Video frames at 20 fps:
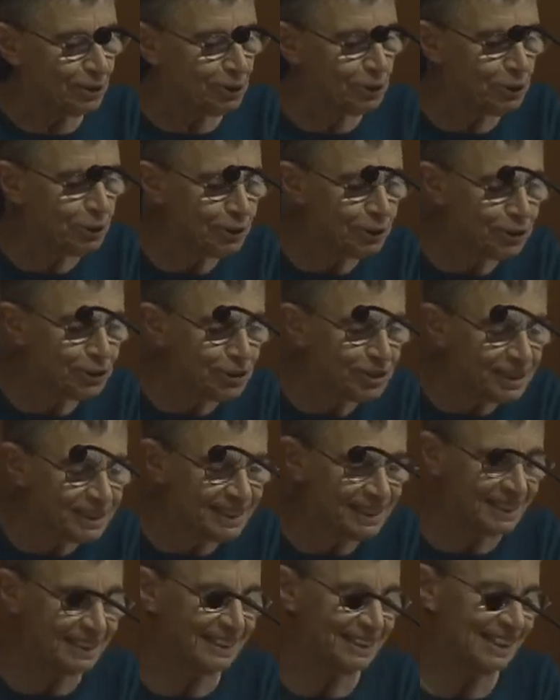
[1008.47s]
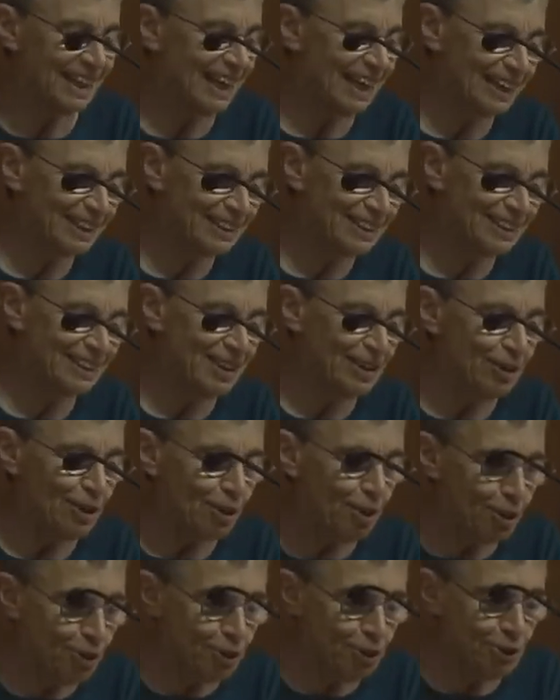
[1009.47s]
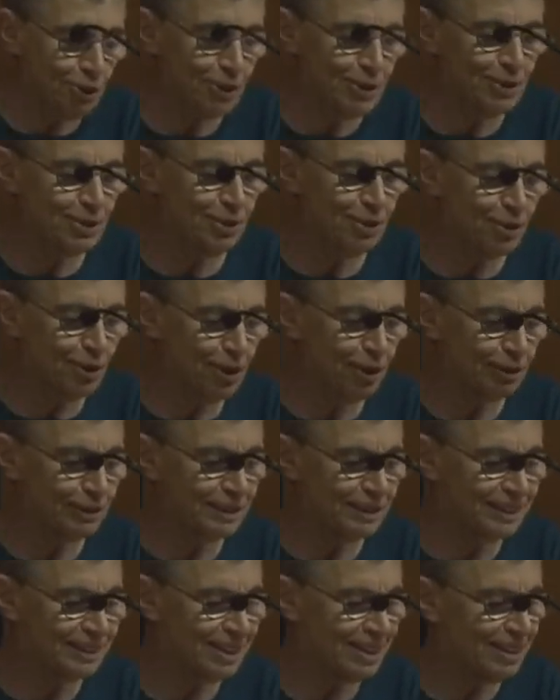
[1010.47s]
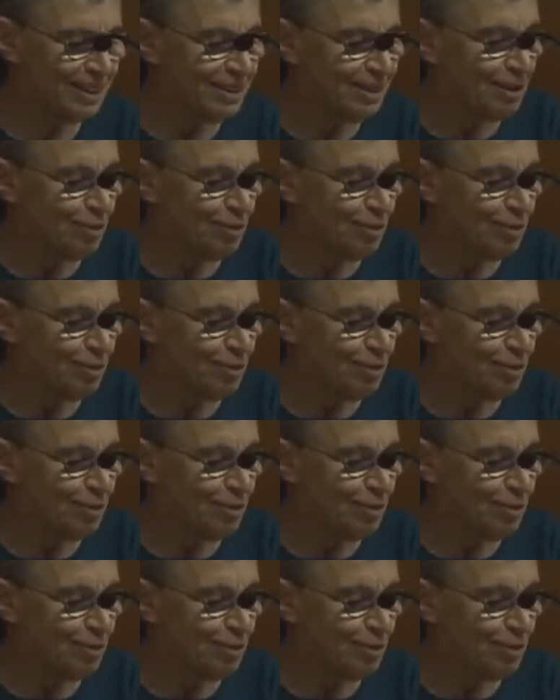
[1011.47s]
Tortured syntax, thorned thoughts,